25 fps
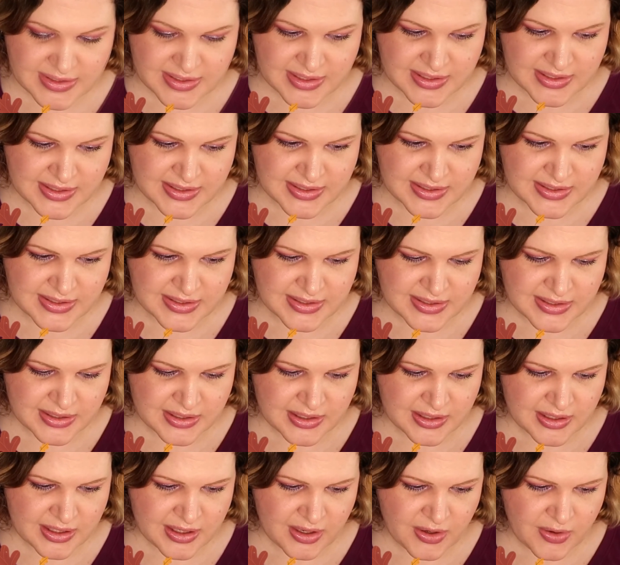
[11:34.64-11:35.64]

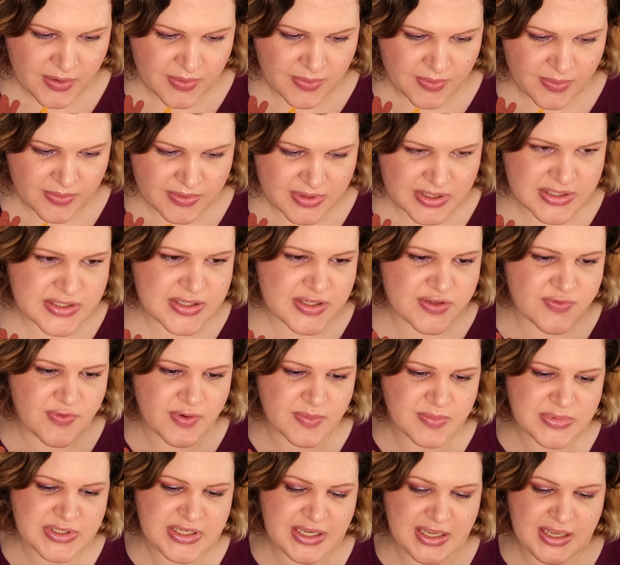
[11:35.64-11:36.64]
is
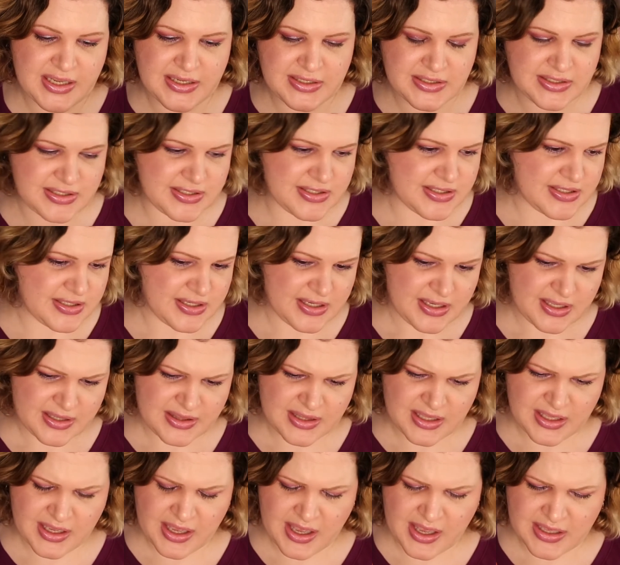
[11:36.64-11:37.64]
from Tint.
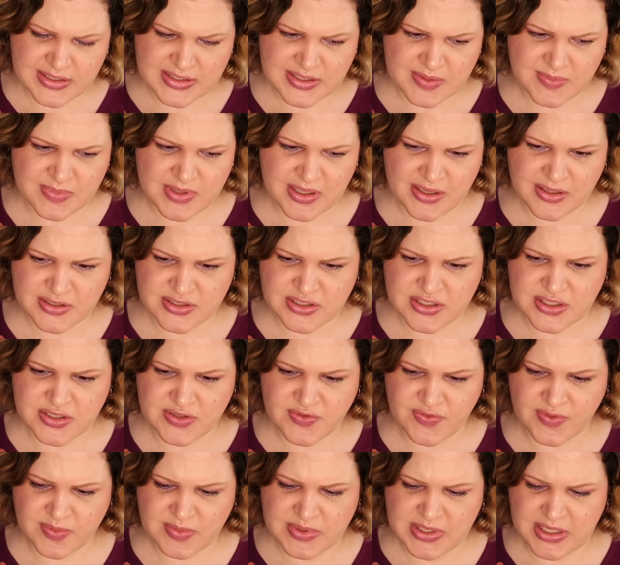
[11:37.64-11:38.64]
I think I had something else
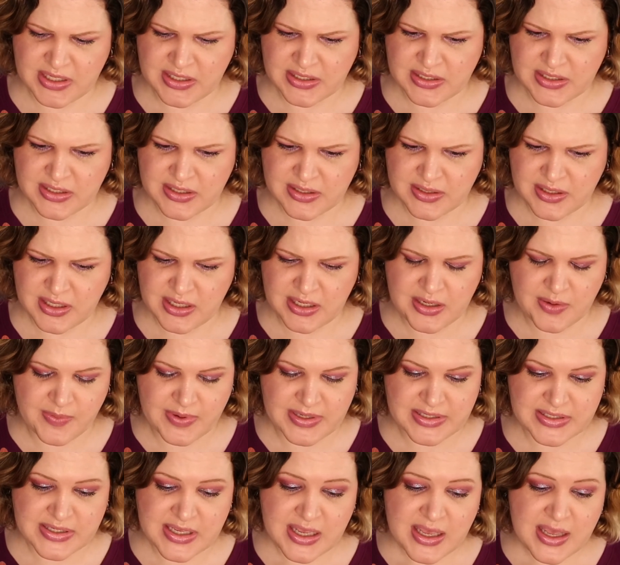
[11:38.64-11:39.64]
just from Tint.
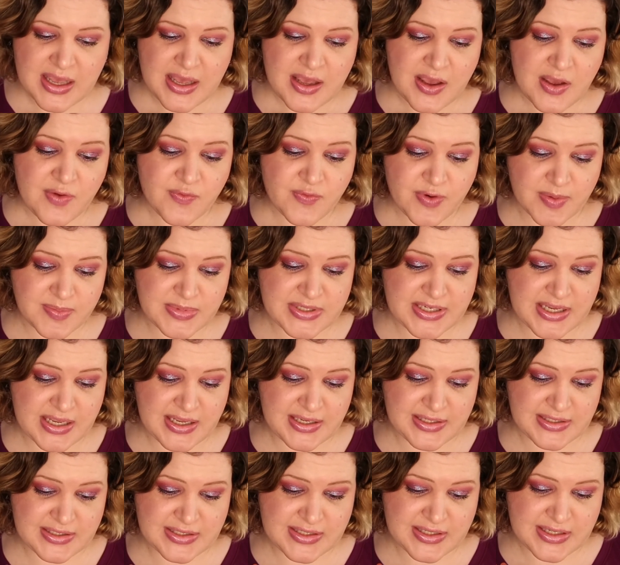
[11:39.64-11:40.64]
Anyways, from
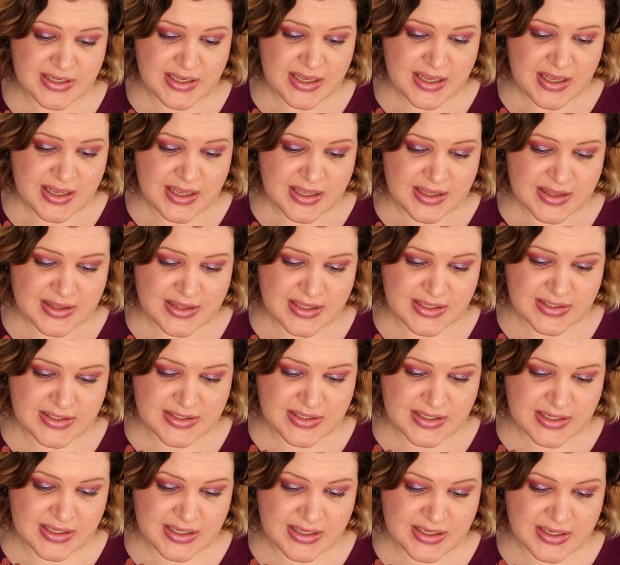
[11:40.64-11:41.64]
Tint,
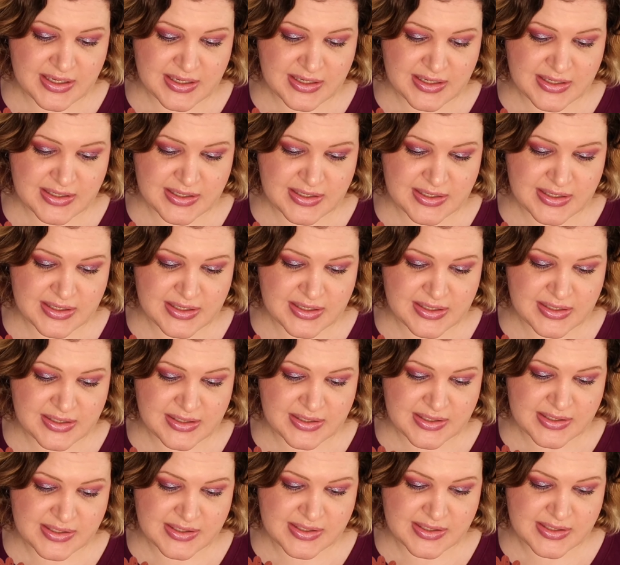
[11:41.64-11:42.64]
this
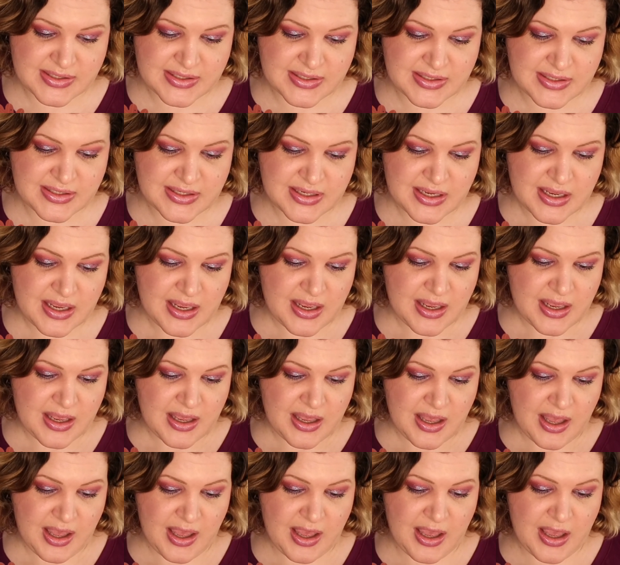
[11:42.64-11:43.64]
is
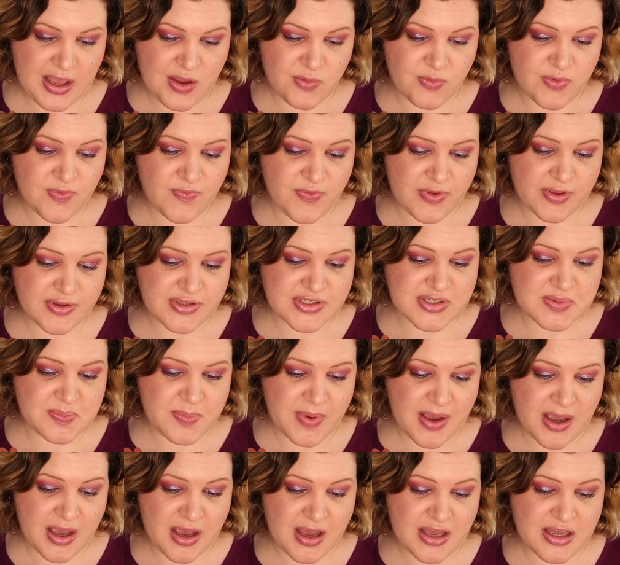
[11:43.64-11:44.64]
a Reveal
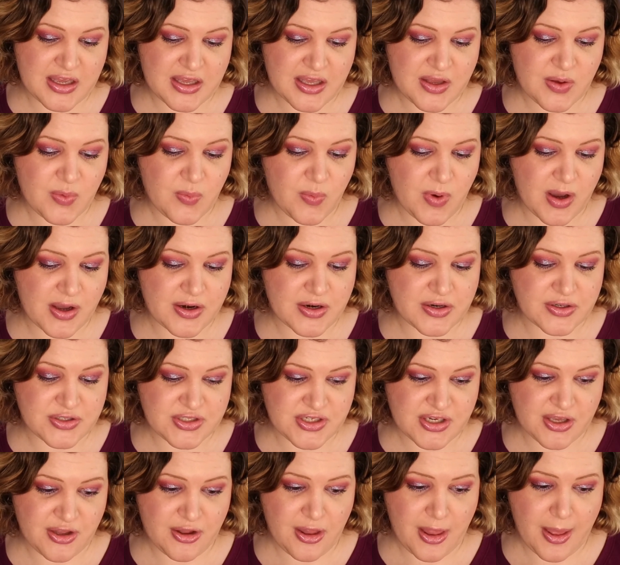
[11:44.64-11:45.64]
Spa Water
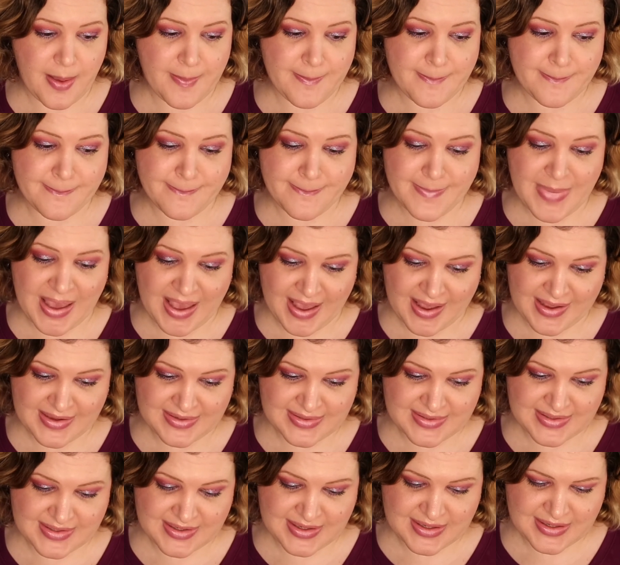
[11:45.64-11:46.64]
Gel
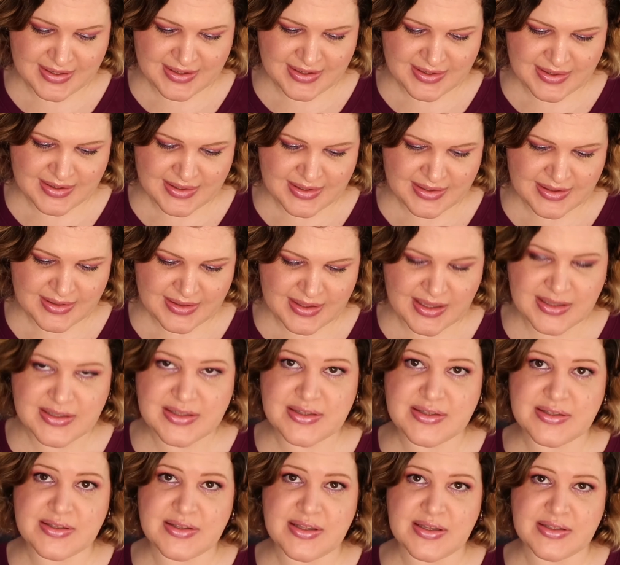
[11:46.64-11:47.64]
Mask.
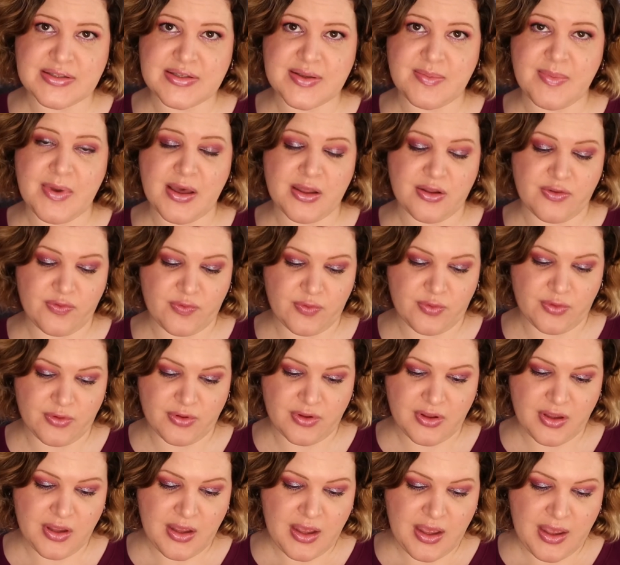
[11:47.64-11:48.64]
That's a mouthful.